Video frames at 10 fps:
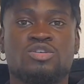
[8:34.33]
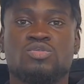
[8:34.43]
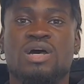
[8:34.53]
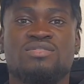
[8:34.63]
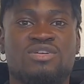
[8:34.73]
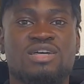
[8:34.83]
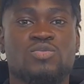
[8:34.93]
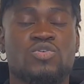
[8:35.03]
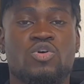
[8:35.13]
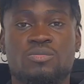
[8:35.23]
So I
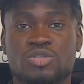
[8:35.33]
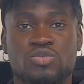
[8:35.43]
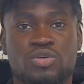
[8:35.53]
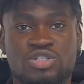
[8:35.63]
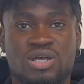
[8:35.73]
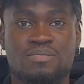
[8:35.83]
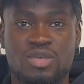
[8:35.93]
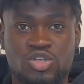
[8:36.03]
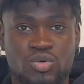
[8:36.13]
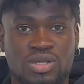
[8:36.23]
advise when you come into Russia,
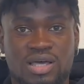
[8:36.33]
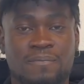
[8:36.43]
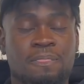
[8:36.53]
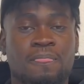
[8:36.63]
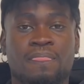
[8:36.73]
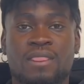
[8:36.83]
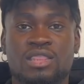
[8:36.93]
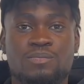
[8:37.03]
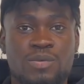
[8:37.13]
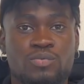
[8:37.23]
make sure that
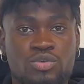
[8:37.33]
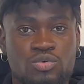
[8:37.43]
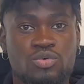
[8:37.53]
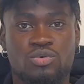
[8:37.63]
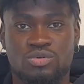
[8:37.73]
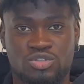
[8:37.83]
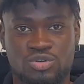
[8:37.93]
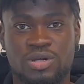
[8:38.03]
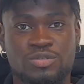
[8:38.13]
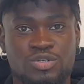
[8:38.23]
the people you
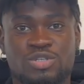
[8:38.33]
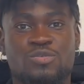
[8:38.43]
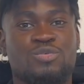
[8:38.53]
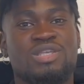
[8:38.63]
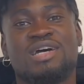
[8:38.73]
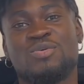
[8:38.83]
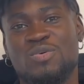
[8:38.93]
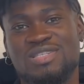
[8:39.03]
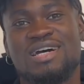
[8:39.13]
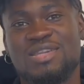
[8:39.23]
surround yourself with are the
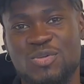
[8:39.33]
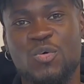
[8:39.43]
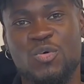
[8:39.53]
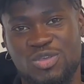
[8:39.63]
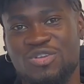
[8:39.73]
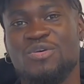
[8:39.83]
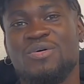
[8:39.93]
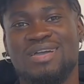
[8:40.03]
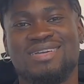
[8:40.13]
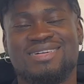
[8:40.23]
ones that know,
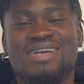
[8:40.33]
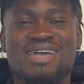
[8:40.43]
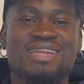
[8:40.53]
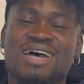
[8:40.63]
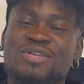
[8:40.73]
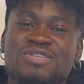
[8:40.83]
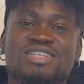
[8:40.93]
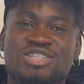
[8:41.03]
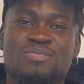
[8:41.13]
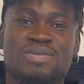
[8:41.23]
that knows
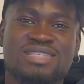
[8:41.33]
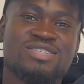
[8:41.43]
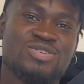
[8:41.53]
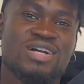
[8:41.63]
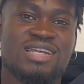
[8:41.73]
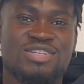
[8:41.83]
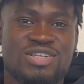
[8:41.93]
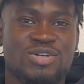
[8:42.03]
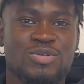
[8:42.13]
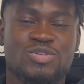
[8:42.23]
the cheap places you can
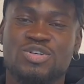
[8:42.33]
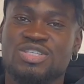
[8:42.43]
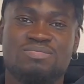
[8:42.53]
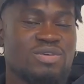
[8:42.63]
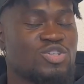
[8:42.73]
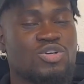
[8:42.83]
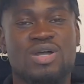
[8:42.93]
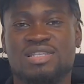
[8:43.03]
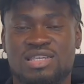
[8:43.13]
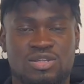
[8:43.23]
actually go to. Just make sure
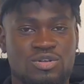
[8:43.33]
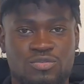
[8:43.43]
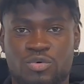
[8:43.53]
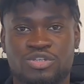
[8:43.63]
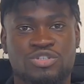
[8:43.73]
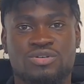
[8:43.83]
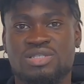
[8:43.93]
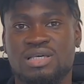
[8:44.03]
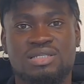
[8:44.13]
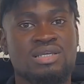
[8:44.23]
you ask a lot of
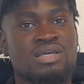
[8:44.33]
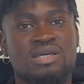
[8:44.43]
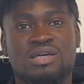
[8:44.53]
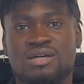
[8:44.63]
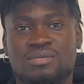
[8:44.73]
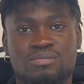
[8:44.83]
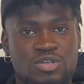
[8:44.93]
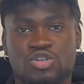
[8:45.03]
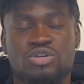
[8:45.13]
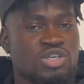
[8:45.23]
questions and
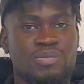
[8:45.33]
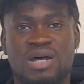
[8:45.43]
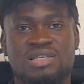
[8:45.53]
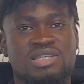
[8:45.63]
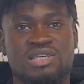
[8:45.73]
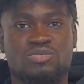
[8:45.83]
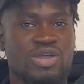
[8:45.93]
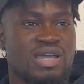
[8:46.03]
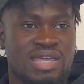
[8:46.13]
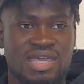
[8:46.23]
make sure you keep asking,
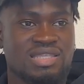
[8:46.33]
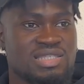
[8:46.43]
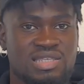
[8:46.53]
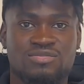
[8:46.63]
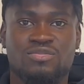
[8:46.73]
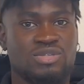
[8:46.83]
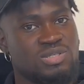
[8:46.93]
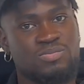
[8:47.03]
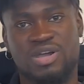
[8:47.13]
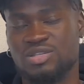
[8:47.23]
where can I get this thing for
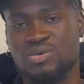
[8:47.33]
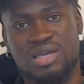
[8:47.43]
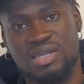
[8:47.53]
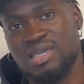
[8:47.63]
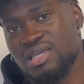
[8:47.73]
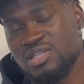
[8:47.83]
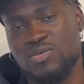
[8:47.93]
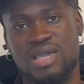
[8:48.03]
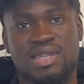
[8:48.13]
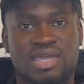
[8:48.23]
this price? Where can I get
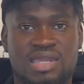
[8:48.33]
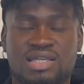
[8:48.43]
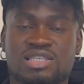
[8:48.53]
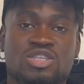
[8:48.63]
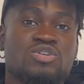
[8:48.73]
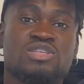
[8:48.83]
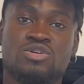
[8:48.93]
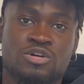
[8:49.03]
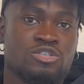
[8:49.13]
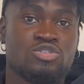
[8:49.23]
this? Where can I get that? It
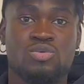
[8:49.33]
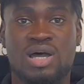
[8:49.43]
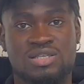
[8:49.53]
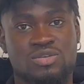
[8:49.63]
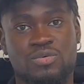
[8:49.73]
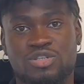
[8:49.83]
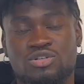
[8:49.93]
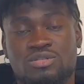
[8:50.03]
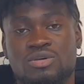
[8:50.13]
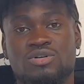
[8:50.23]
doesn't hurt to ask
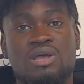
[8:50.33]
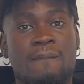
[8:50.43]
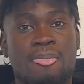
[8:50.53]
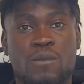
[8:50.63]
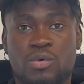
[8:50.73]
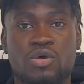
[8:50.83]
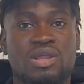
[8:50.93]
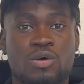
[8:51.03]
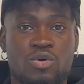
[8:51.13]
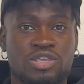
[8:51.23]
questions because we
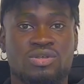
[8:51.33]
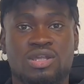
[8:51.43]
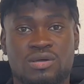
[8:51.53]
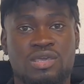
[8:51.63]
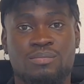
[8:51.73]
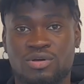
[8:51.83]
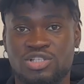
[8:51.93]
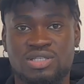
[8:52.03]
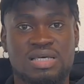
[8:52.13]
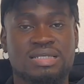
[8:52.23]
all are working on a
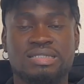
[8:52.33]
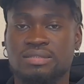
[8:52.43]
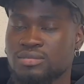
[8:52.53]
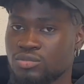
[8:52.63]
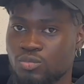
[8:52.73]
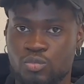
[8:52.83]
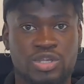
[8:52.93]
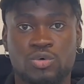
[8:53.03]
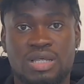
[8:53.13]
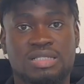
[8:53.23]
budget and
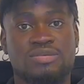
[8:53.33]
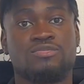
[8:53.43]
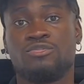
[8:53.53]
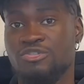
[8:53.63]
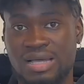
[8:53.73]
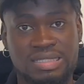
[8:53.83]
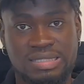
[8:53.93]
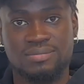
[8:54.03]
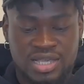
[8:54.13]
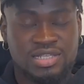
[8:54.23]
we know that for
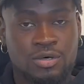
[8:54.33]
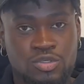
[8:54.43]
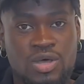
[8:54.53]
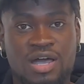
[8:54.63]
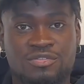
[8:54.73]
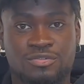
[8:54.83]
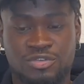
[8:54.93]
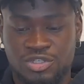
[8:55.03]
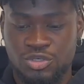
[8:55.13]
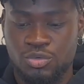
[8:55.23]
facts. Guys, I also have a
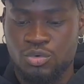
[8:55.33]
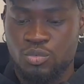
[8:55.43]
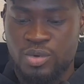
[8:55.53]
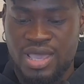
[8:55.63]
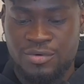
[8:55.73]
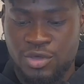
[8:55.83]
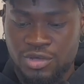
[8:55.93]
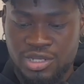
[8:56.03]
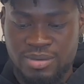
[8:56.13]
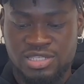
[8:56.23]
video where I
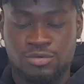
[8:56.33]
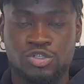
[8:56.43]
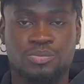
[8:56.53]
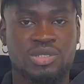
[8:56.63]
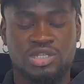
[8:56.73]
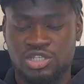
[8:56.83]
recorded myself shopping